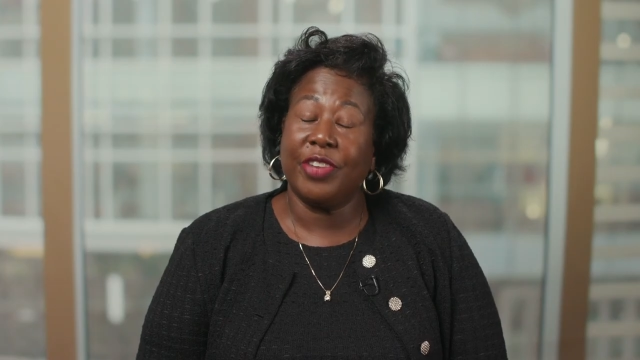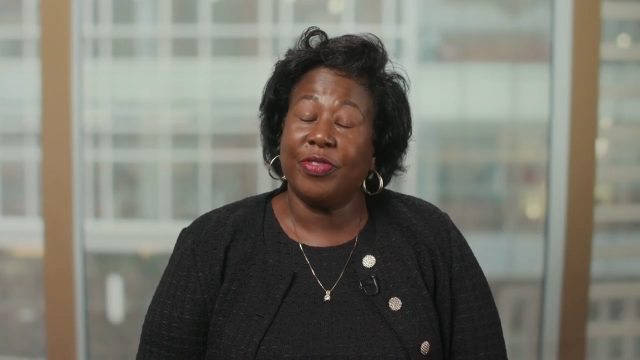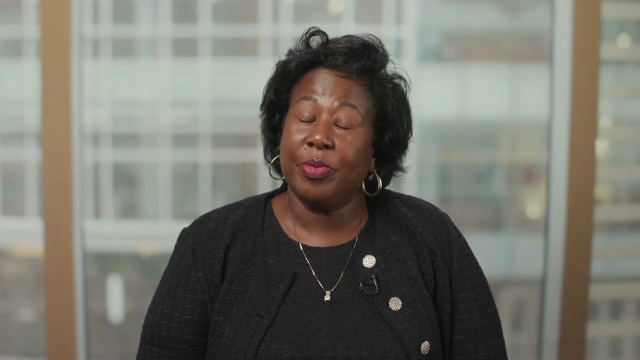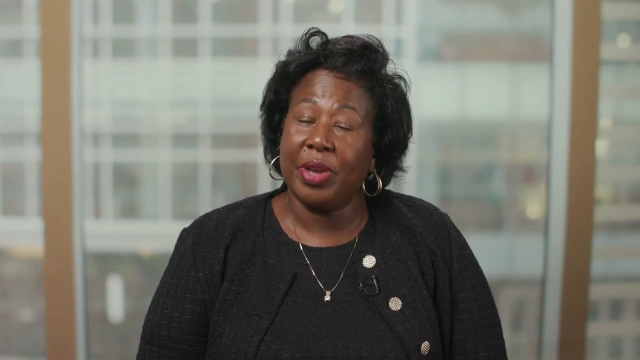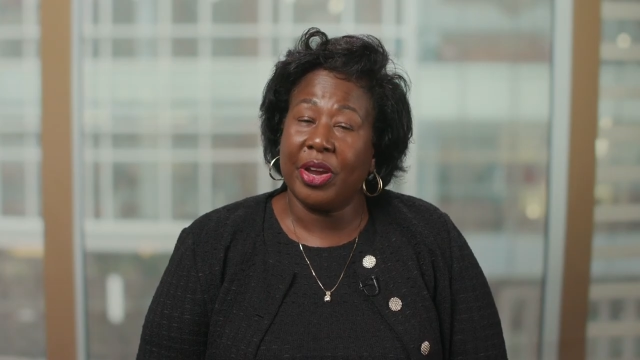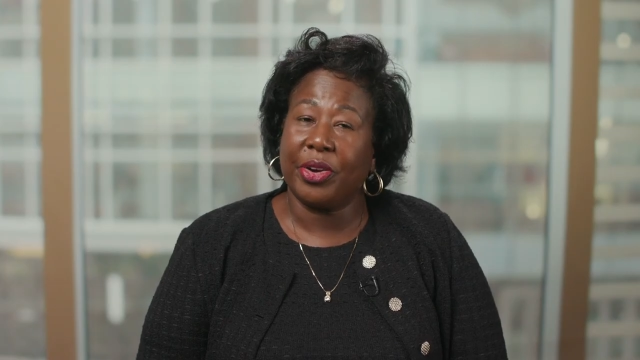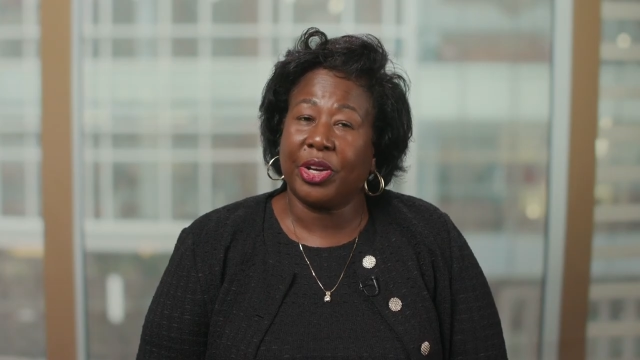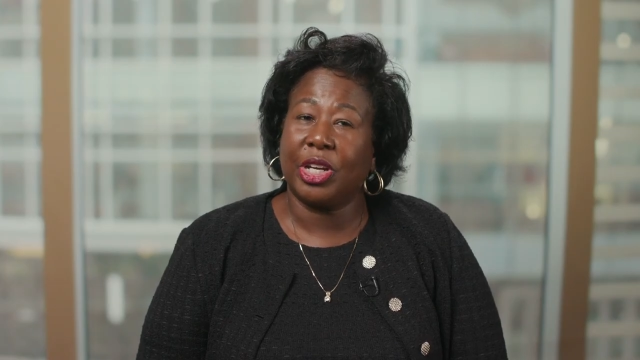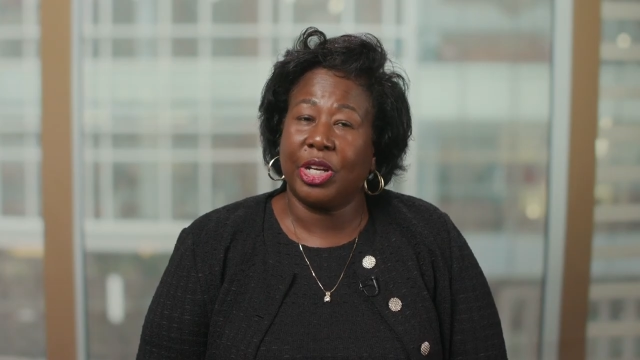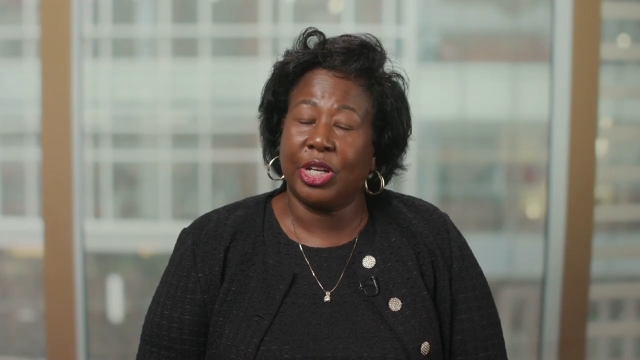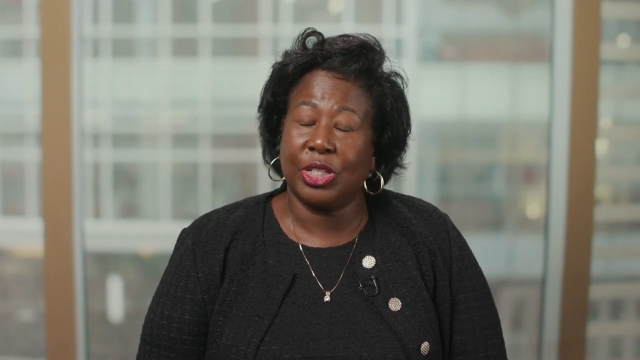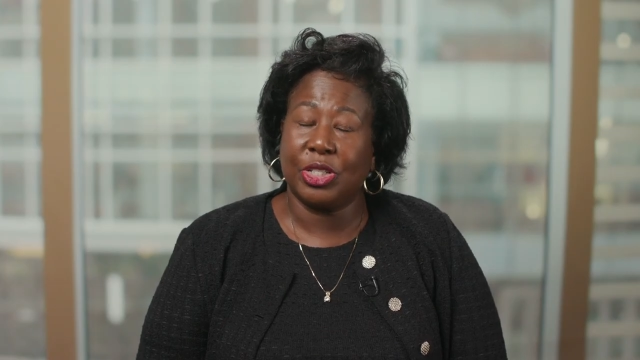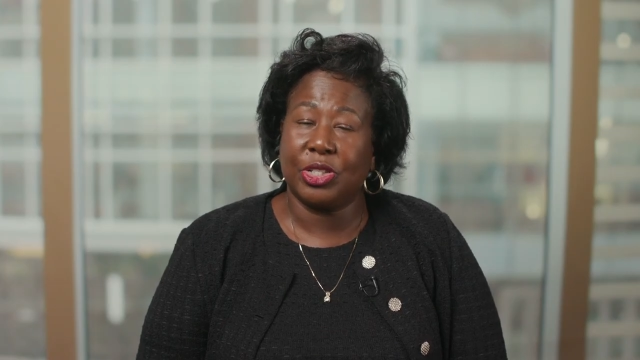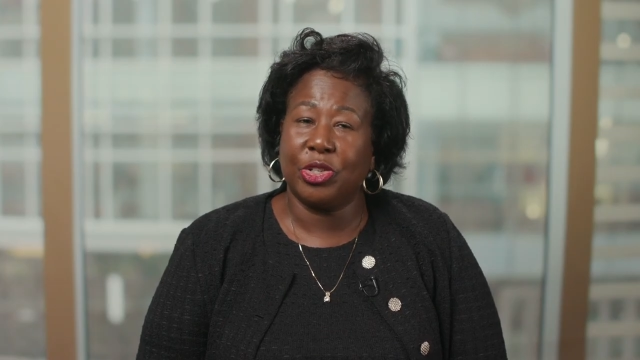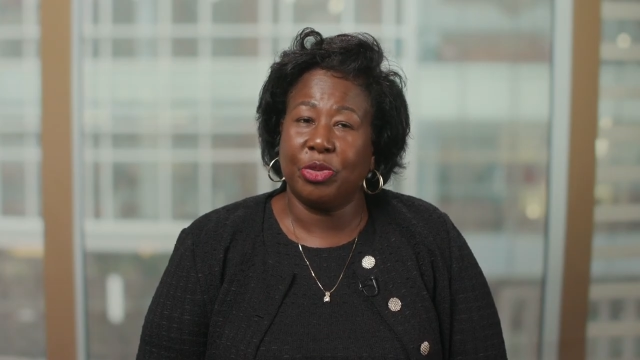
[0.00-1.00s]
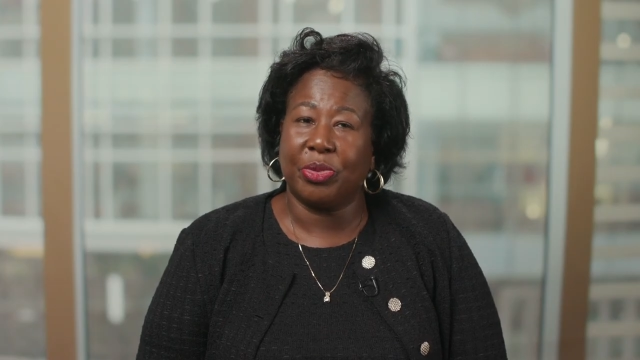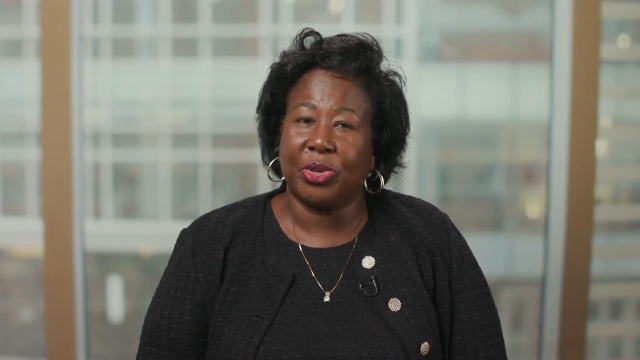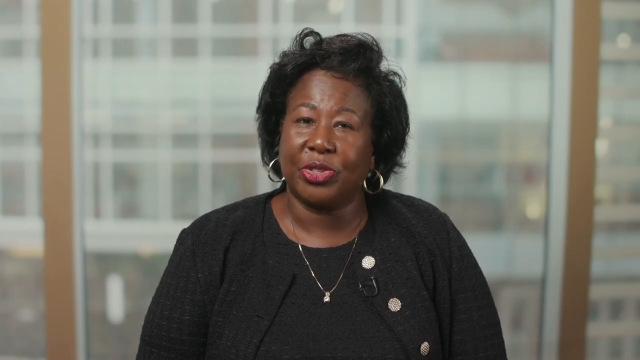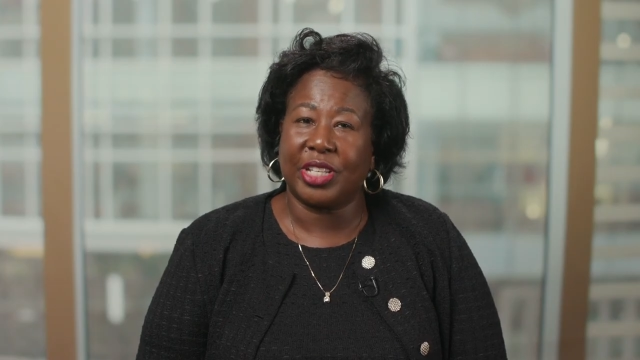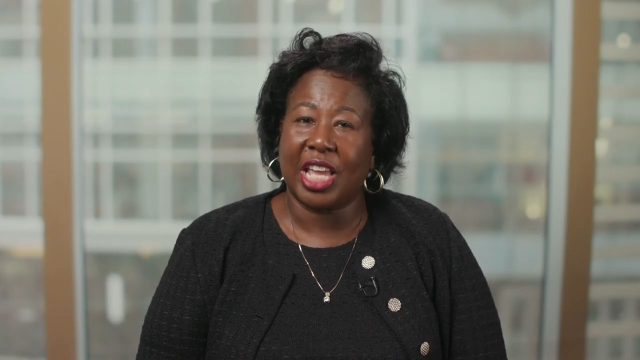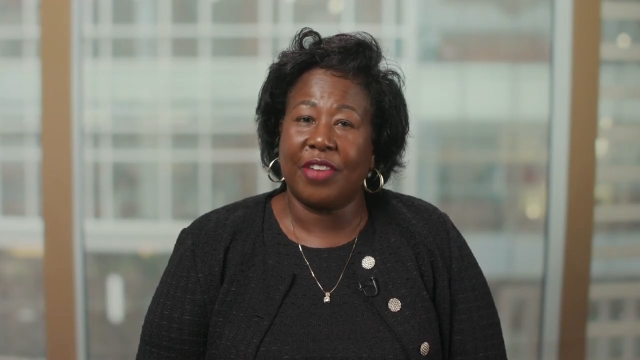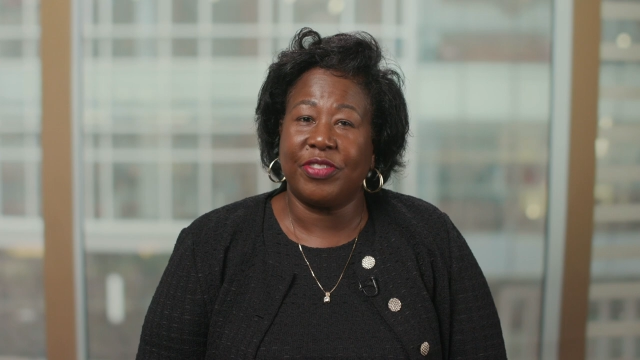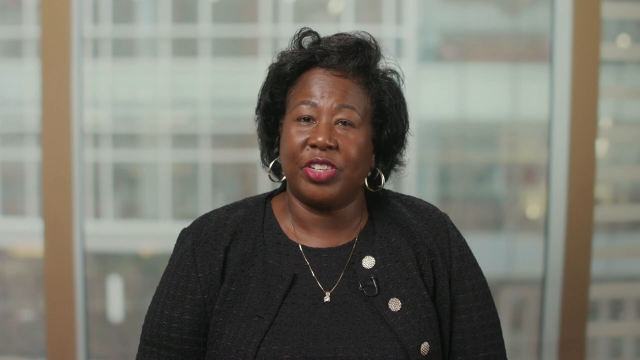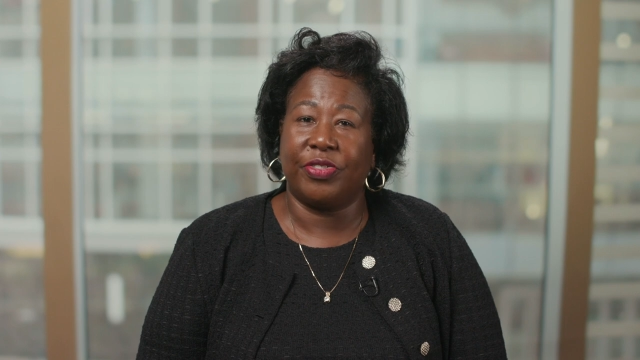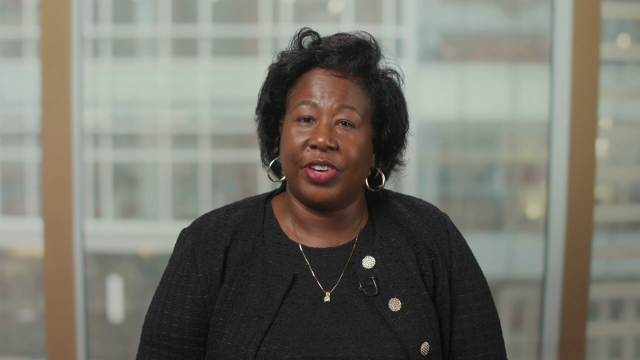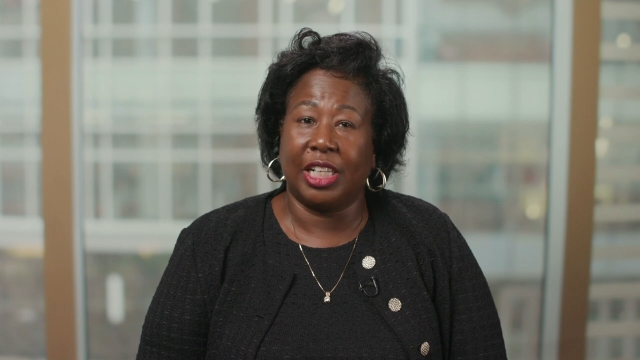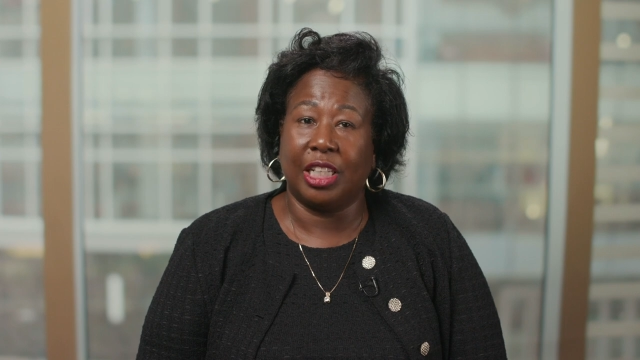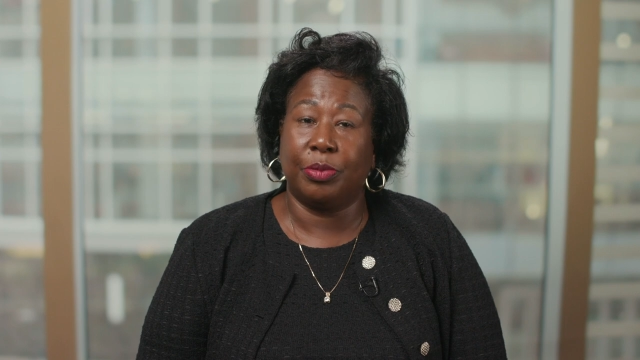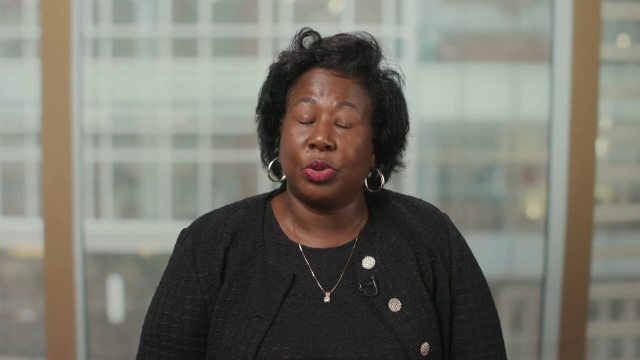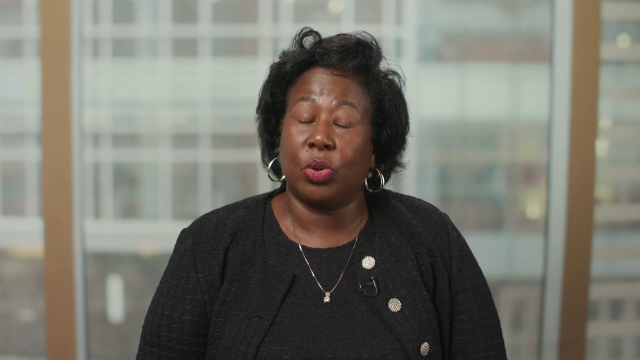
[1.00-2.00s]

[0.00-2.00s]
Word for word: American consumers have developed